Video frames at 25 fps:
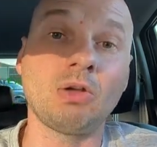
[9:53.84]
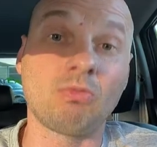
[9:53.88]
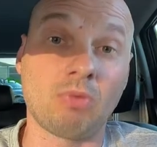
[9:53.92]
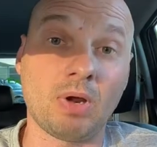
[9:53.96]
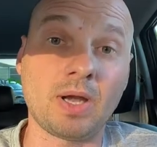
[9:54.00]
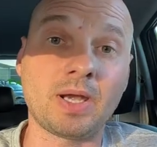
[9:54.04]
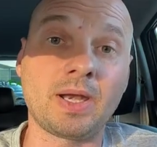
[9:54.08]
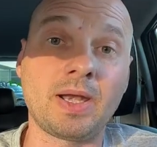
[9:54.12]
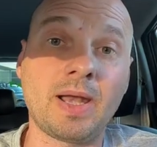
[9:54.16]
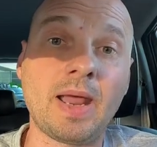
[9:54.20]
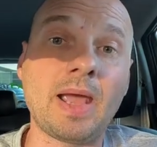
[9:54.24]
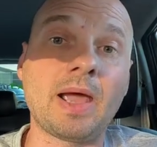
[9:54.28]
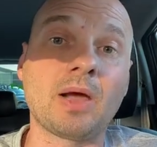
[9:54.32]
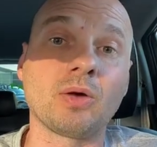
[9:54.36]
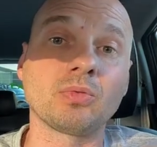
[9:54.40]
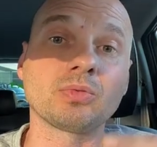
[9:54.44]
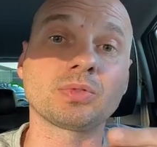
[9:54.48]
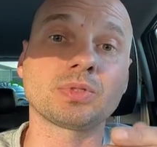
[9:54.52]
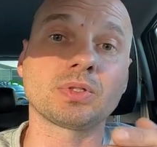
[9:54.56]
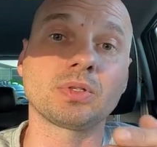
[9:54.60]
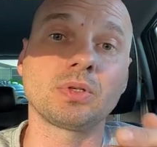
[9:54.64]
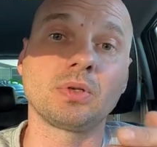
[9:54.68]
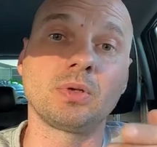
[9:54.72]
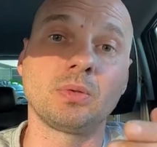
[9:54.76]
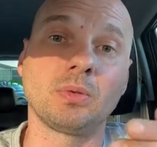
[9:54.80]
running
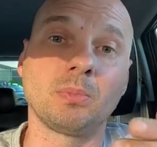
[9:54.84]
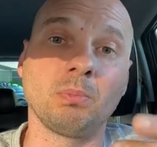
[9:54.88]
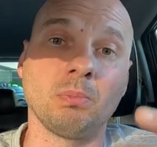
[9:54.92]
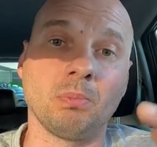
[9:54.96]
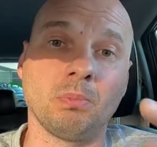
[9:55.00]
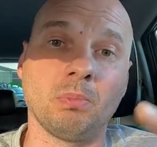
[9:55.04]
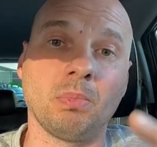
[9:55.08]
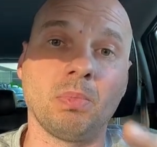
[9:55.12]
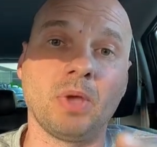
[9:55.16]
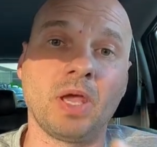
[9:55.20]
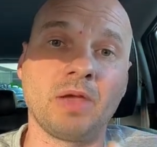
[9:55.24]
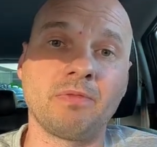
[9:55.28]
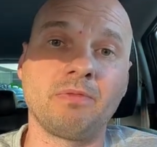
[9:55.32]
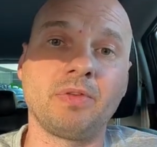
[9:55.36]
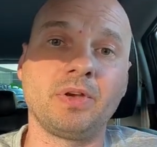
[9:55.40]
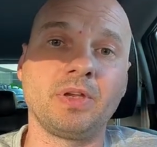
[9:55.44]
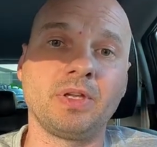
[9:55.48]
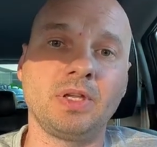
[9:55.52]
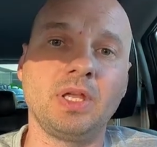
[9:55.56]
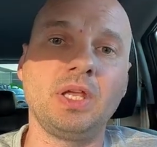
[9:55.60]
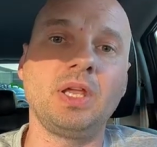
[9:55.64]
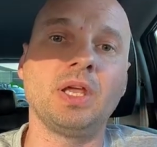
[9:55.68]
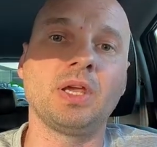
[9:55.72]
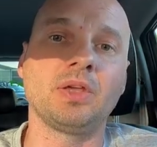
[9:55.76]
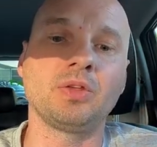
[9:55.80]
out
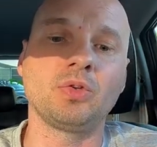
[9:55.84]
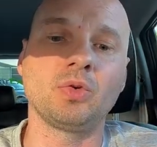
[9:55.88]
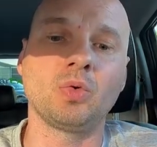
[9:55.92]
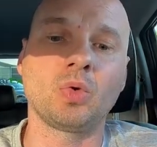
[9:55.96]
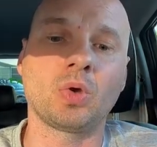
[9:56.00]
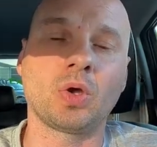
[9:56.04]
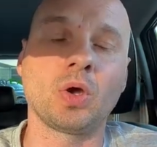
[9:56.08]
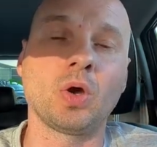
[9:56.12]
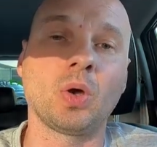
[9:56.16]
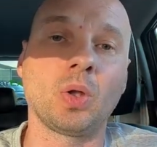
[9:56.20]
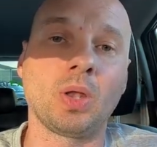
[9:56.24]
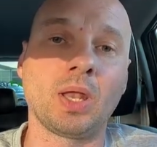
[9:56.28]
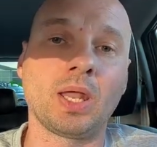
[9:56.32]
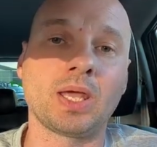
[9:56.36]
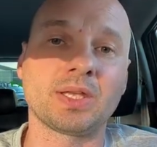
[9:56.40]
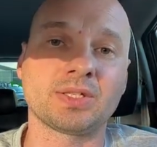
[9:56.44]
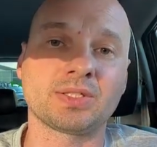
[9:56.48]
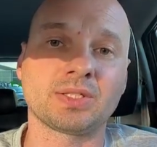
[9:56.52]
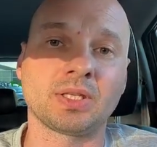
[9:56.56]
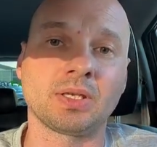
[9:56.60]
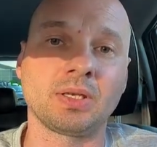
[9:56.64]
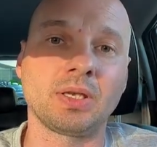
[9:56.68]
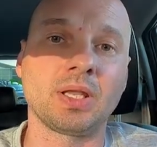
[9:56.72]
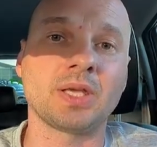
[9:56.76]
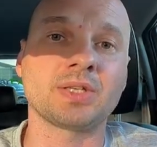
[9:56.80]
every year, you got
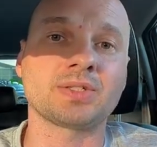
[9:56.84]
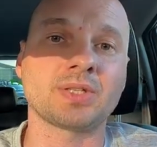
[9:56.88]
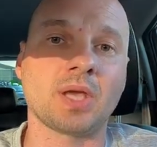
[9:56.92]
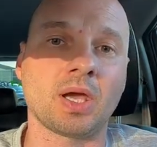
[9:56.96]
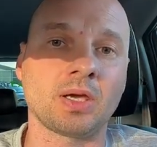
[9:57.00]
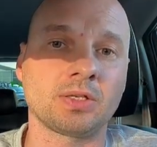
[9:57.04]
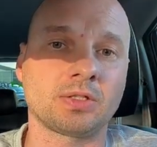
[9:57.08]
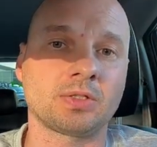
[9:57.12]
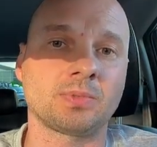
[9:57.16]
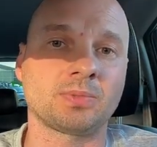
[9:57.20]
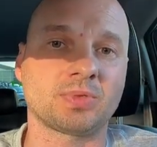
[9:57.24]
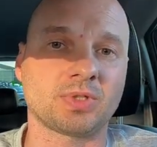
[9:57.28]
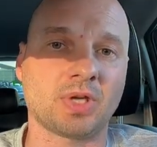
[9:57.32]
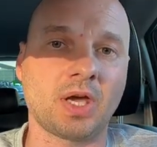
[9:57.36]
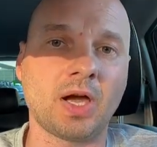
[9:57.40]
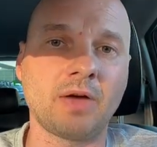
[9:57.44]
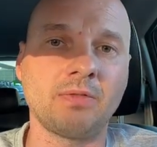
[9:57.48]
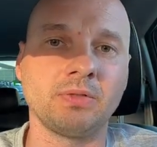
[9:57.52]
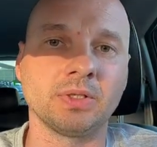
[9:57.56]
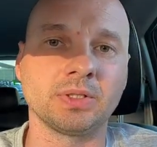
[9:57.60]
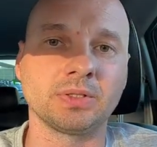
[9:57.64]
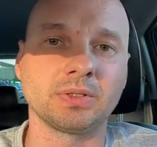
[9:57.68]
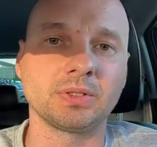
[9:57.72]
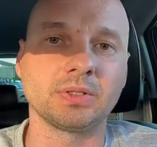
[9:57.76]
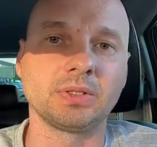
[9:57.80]
less and less items
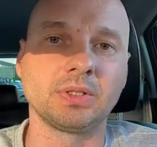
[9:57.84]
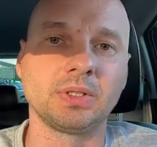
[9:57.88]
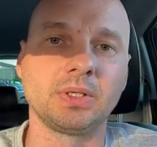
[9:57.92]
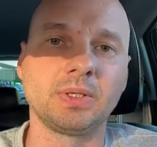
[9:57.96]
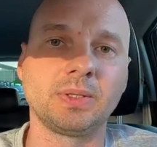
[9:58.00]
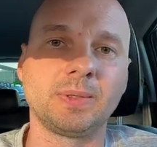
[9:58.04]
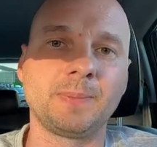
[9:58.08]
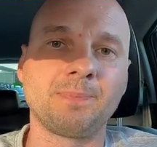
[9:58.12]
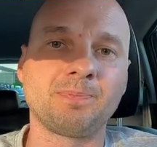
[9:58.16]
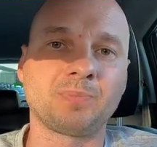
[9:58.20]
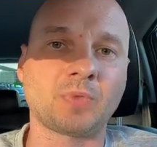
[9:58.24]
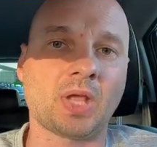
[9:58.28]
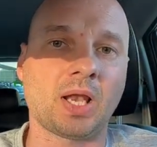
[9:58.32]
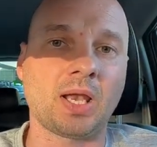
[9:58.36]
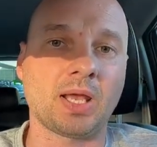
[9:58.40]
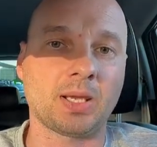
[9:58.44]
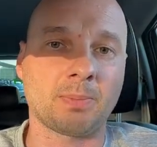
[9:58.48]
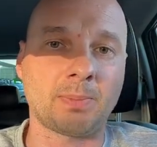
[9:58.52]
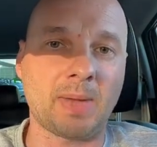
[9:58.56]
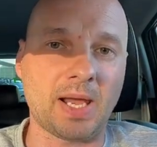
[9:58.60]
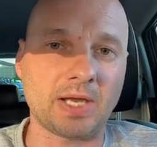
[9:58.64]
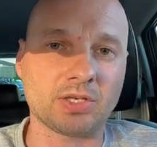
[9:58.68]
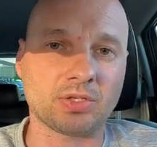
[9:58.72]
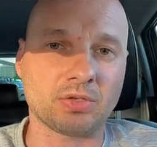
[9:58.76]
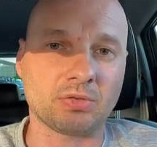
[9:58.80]
covered,
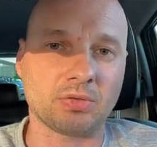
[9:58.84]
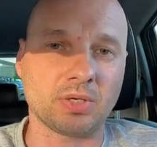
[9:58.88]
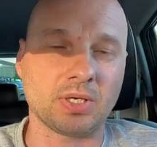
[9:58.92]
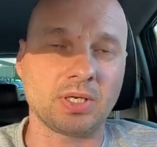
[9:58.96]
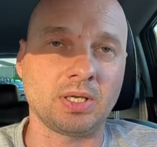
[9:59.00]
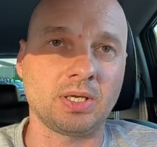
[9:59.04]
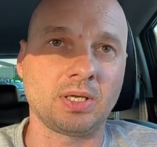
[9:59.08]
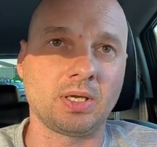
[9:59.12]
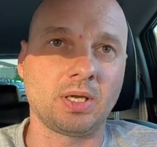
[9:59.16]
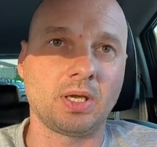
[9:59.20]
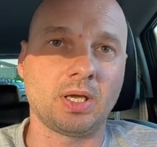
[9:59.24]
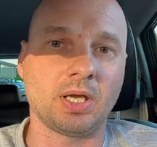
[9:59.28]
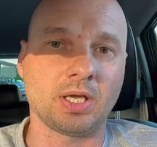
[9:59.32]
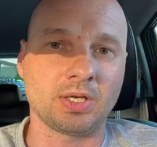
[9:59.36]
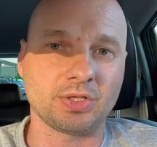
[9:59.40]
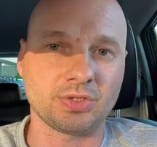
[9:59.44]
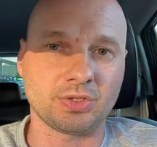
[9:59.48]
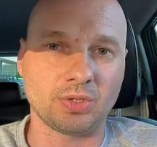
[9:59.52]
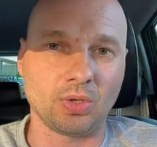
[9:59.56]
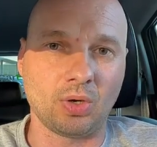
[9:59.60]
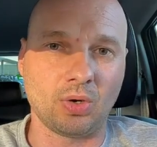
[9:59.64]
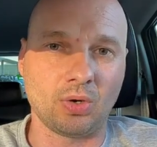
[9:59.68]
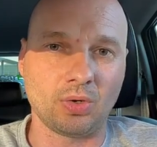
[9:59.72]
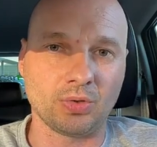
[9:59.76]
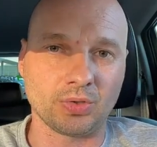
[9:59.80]
like battery,
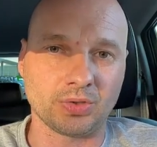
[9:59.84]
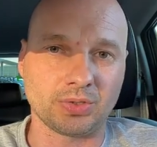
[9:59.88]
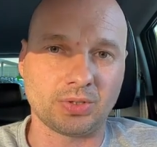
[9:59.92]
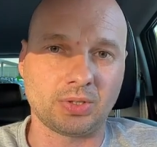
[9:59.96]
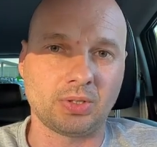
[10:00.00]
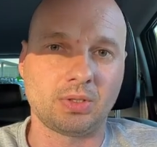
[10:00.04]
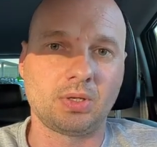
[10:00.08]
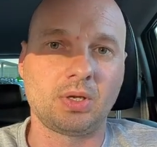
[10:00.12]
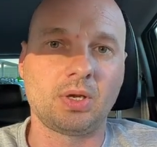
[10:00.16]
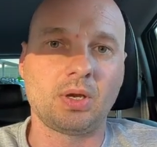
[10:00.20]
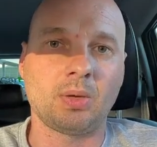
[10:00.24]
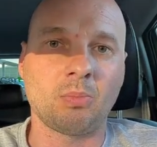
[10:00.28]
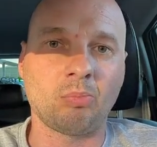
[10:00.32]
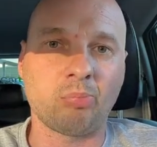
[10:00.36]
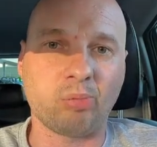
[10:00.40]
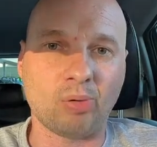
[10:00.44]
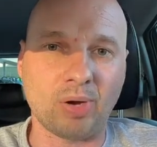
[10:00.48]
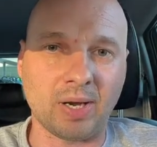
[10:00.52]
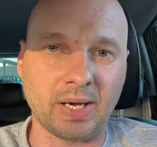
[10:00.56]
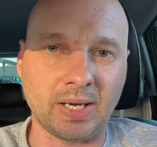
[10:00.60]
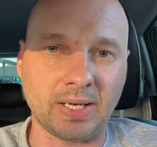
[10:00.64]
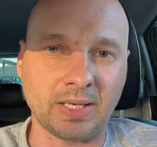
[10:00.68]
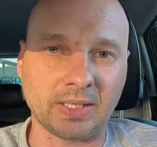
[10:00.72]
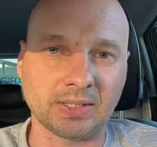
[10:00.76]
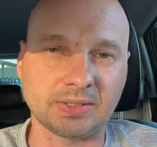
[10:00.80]
exhaust,
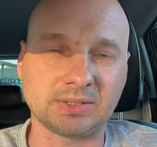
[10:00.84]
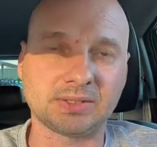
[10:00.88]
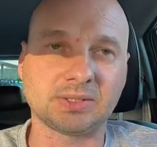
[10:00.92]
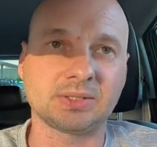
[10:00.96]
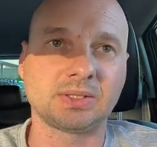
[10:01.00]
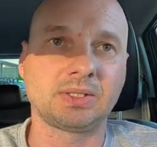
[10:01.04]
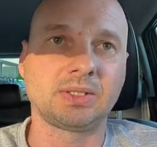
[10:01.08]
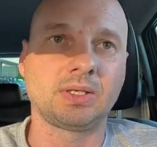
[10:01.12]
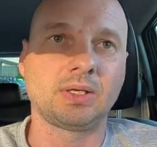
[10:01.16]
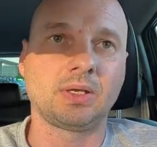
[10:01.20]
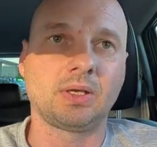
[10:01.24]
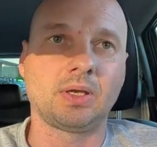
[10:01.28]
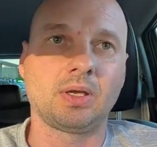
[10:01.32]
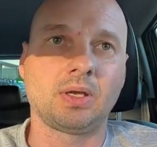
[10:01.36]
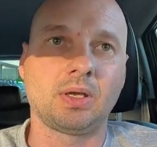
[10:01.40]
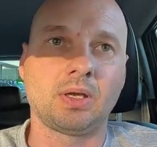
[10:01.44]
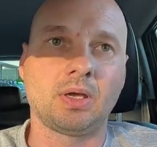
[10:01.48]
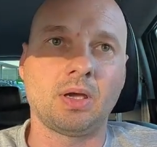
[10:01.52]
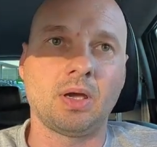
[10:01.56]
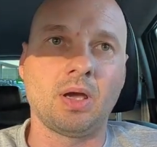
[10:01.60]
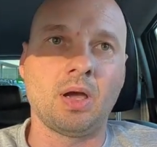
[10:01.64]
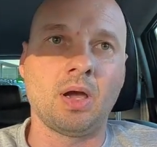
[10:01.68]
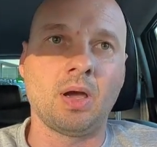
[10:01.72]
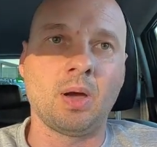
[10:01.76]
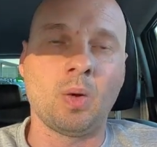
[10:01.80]
brakes,
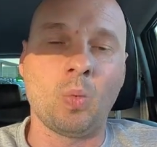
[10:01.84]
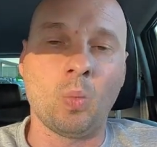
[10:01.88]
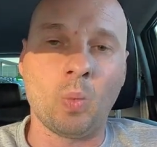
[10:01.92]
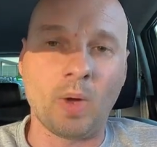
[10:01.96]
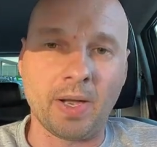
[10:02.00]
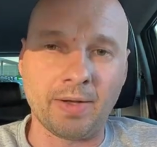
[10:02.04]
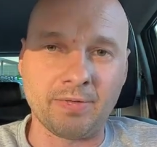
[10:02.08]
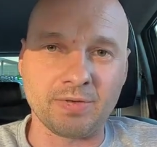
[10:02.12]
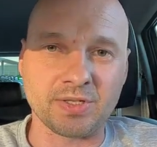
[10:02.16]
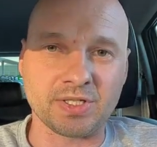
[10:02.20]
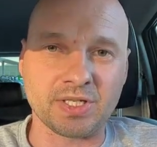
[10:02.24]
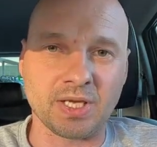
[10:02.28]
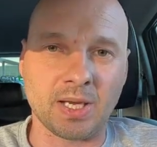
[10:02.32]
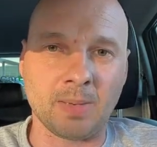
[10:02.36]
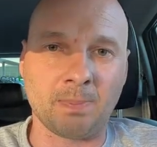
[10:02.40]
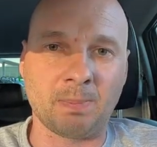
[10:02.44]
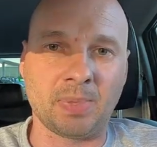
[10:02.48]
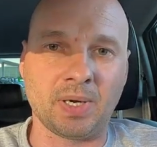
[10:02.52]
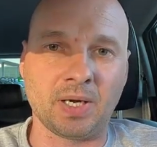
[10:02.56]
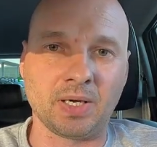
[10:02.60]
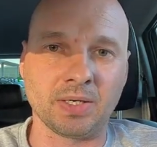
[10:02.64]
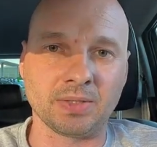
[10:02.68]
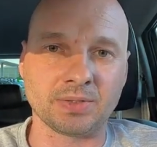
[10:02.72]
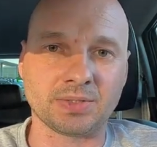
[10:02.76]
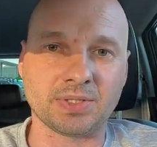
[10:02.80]
wear and tear
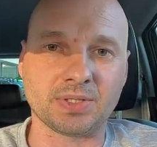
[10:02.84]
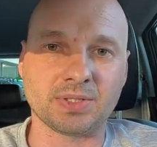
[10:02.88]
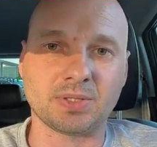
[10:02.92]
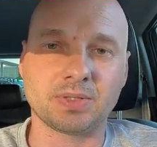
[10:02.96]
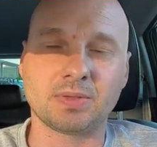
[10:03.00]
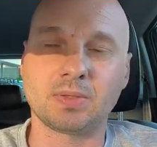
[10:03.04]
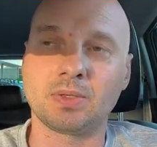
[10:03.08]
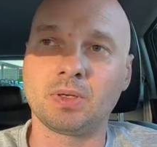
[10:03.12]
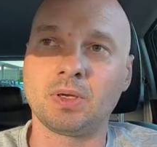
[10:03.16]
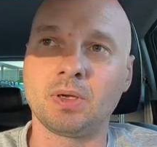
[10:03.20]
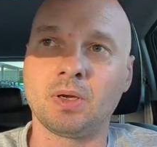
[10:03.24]
parts,